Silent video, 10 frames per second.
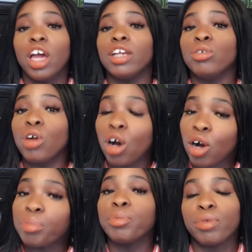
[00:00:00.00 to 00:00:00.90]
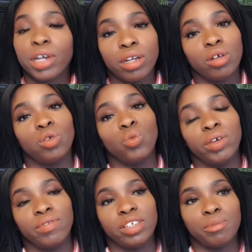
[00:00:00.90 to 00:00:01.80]
and you can't be pregnant
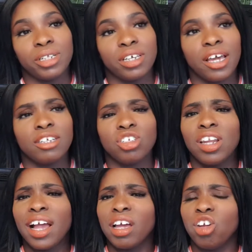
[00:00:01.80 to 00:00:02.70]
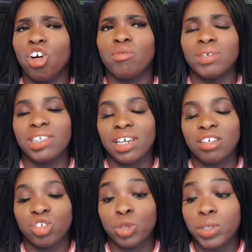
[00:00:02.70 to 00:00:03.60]
with this medication, like a lot of
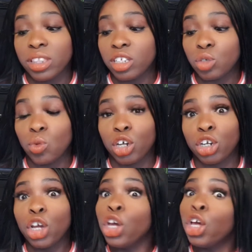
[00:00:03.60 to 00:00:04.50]
medications, but this one